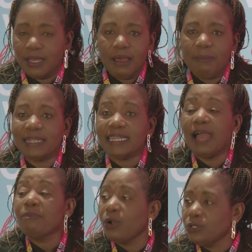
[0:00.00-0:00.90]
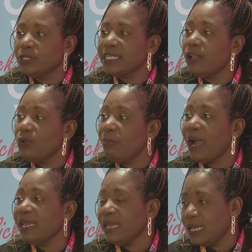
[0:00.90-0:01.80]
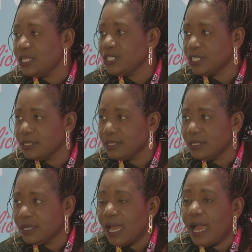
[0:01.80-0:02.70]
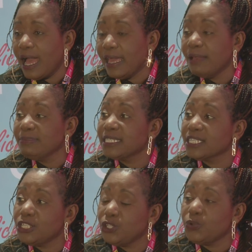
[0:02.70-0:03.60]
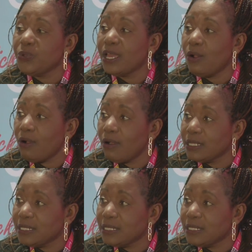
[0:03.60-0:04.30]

But I'm going to tell you my age. I am 62-year-old.